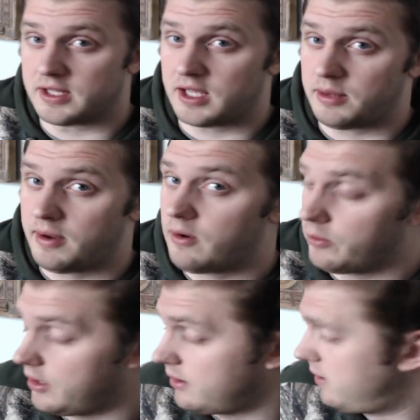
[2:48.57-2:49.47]
ones that they
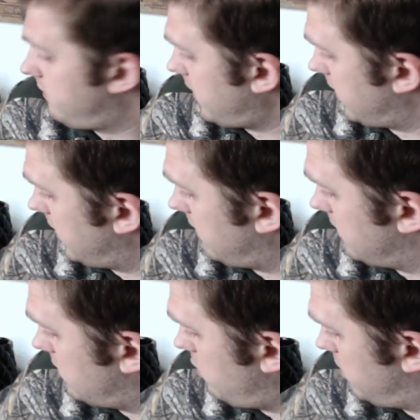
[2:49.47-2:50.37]
came out with, if I
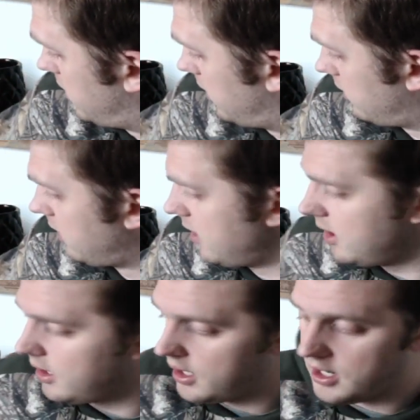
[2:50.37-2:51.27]
can get this open
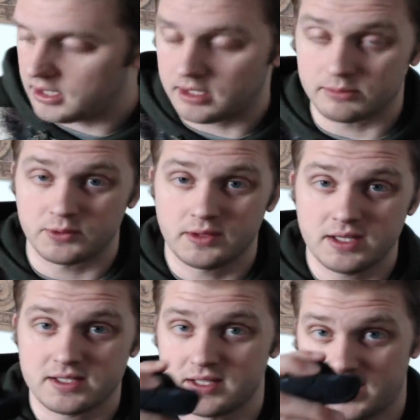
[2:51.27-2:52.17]
here, it comes with